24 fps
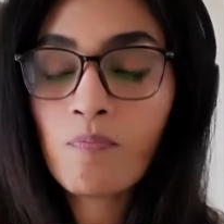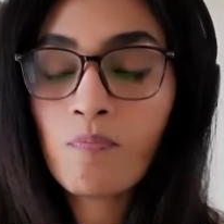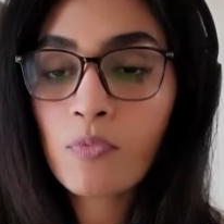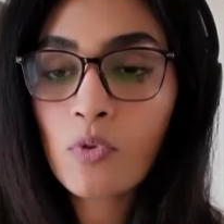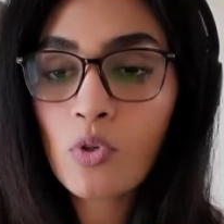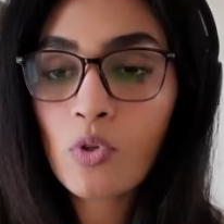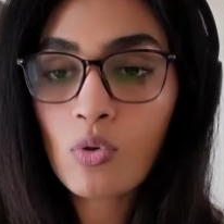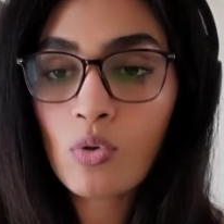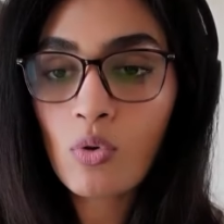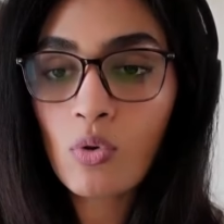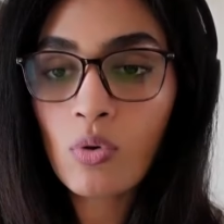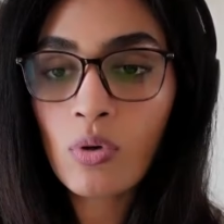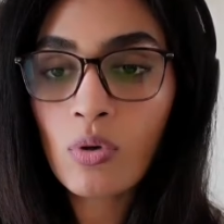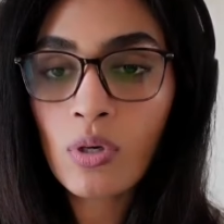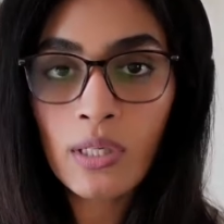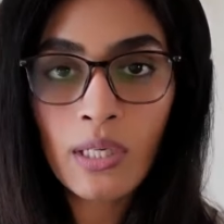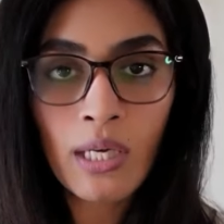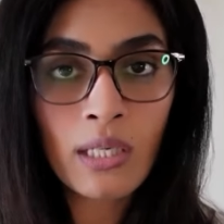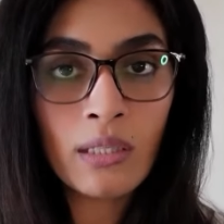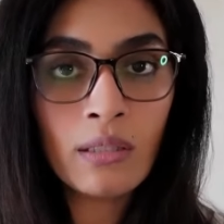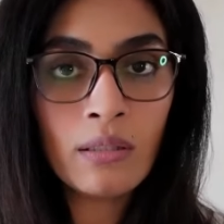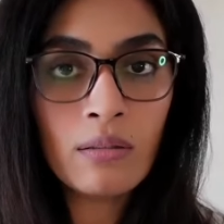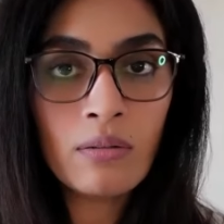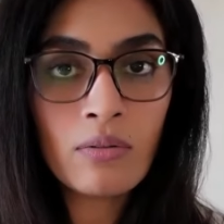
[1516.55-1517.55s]
So
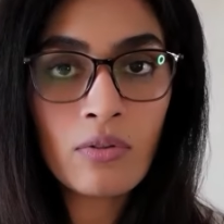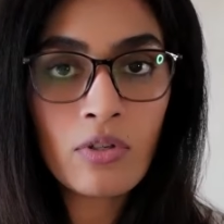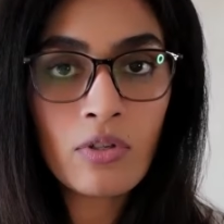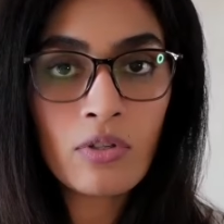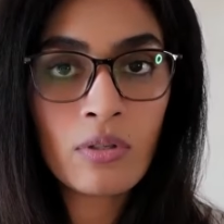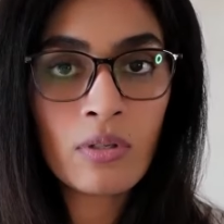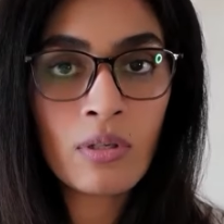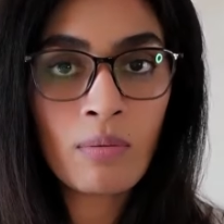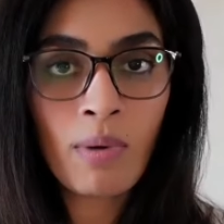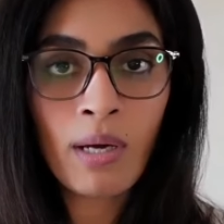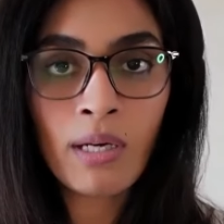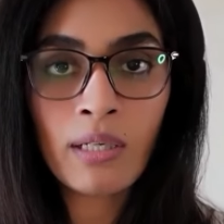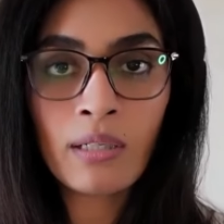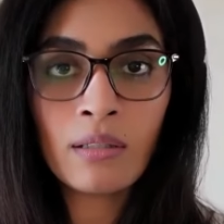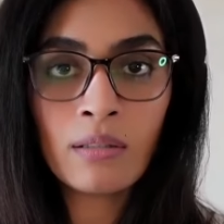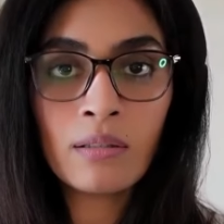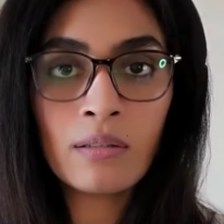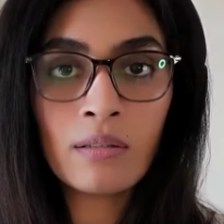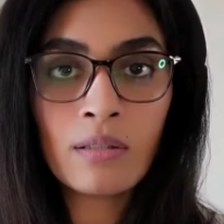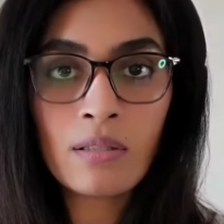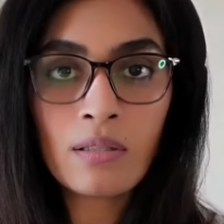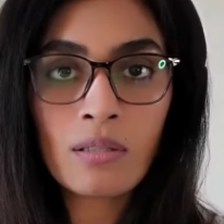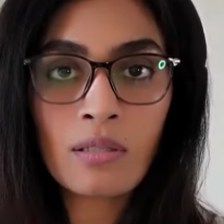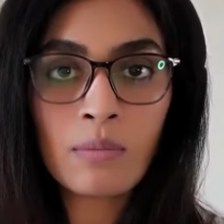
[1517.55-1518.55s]
again, just a reminder,
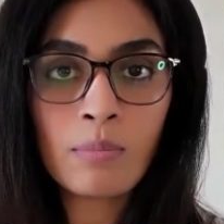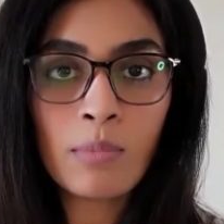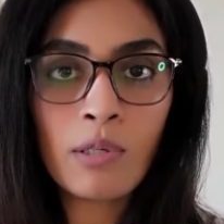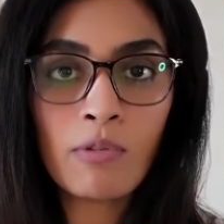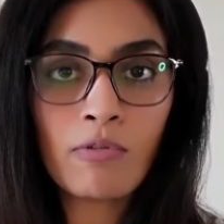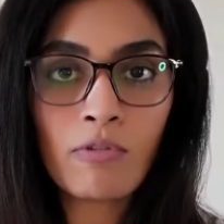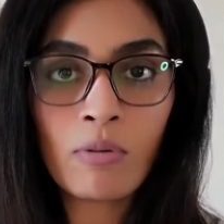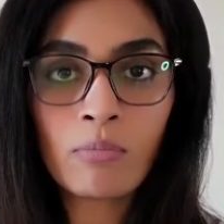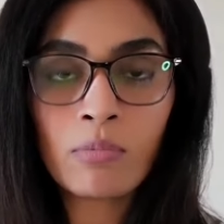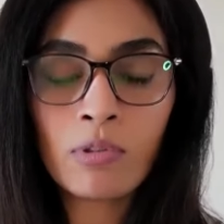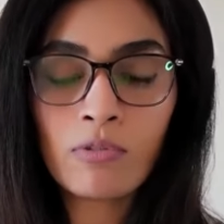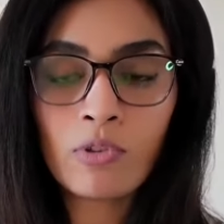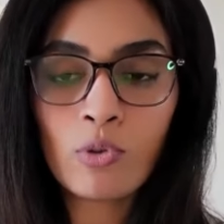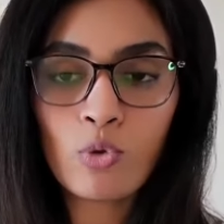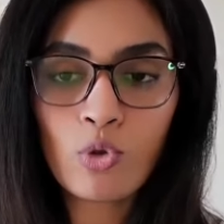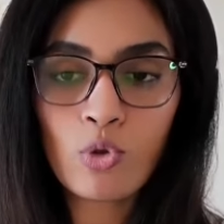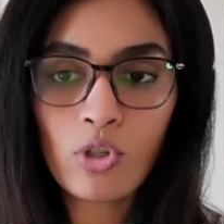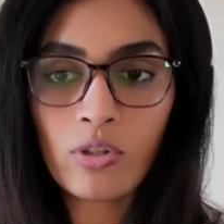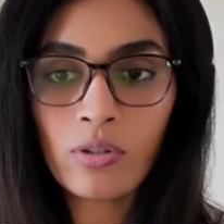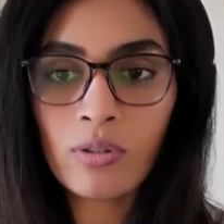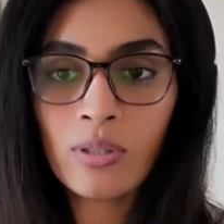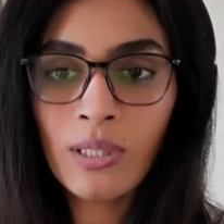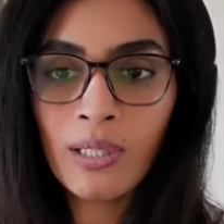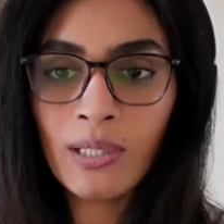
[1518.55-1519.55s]
this is me from the
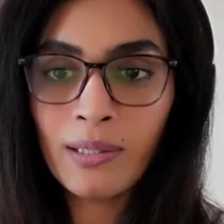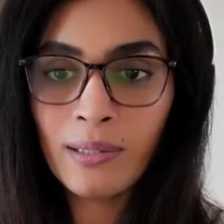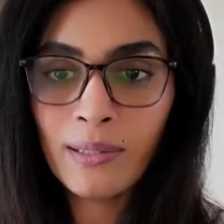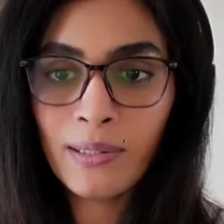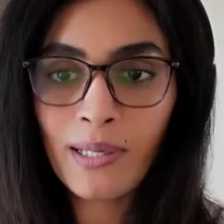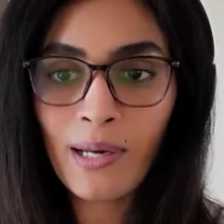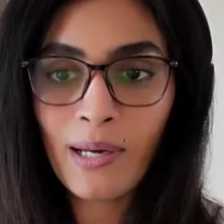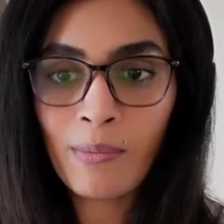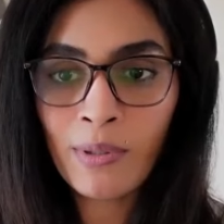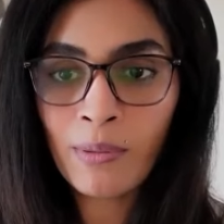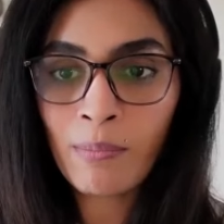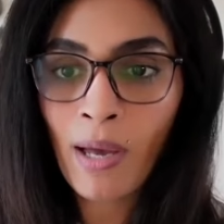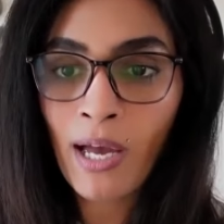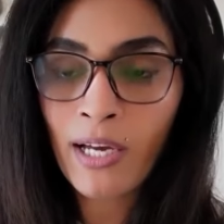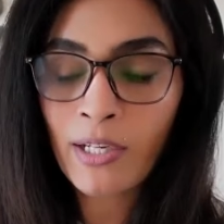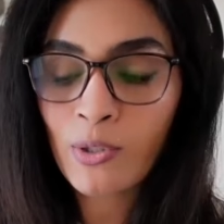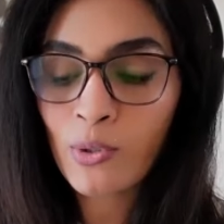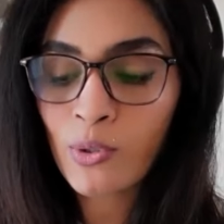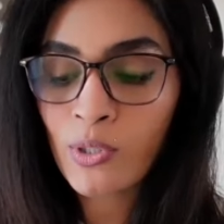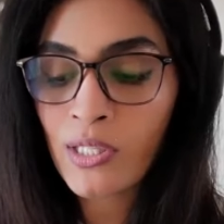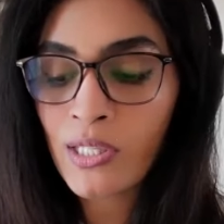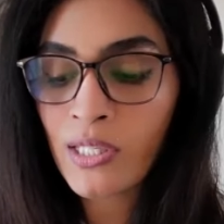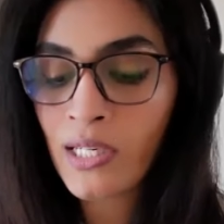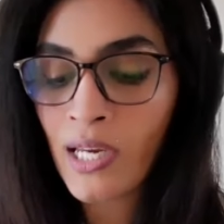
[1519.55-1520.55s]
future coming back
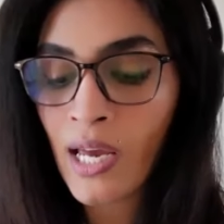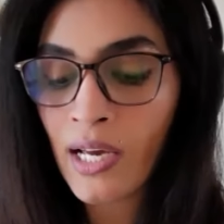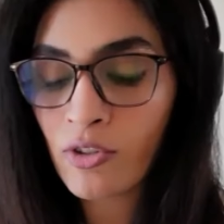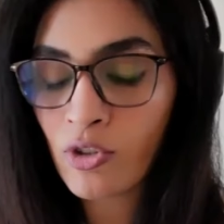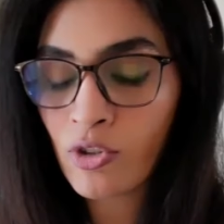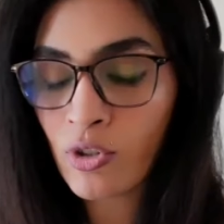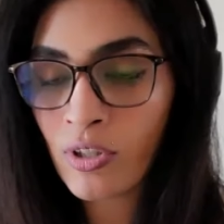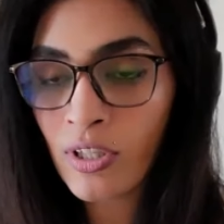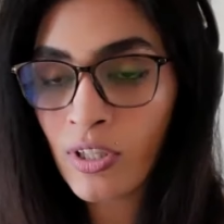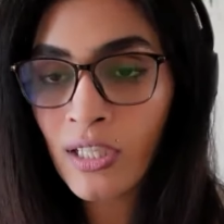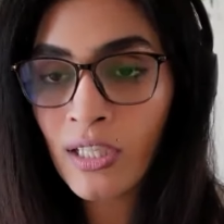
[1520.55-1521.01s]
to this reaction.